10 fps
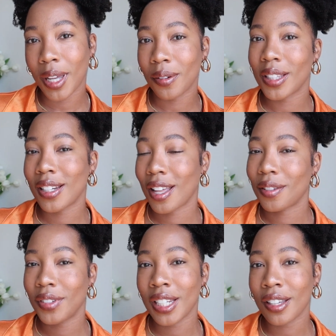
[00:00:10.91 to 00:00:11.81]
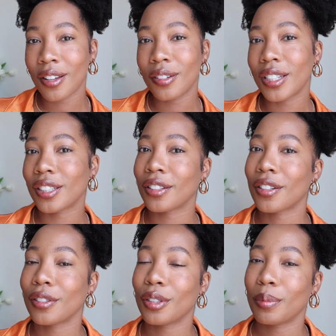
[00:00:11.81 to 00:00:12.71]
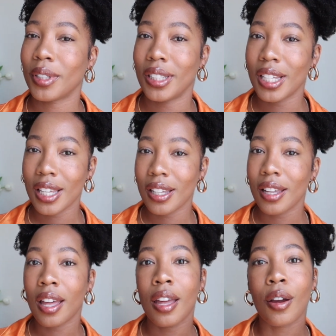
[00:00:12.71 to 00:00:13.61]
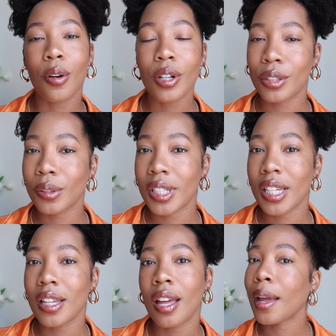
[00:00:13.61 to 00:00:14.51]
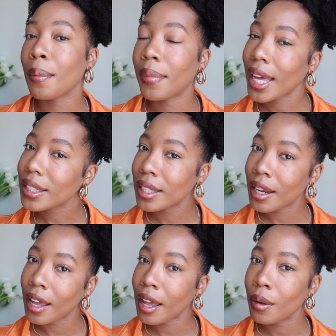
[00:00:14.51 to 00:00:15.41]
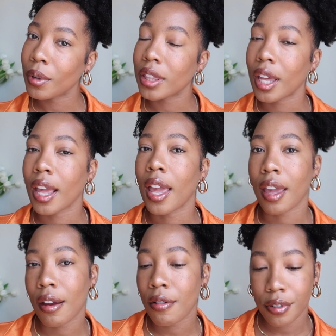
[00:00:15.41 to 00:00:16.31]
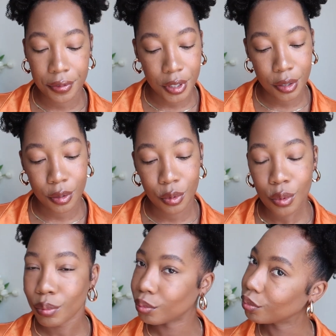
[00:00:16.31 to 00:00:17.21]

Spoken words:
with another video. It's your girl Jubilee or Julie. I am back today with a hair review.